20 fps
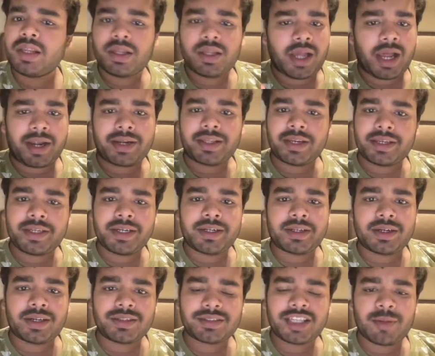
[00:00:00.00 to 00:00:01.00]
and create
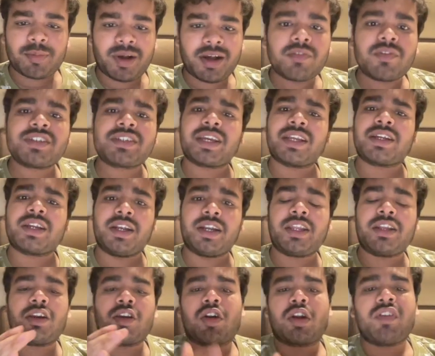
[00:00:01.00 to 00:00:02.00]
a schema which can contain
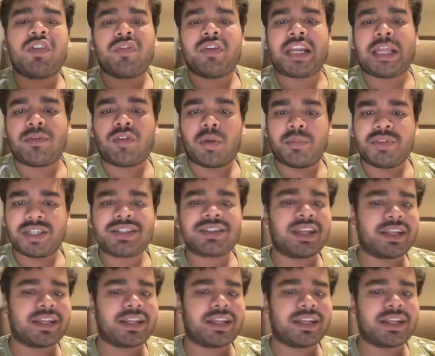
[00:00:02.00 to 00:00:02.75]
a lot of different type of objects.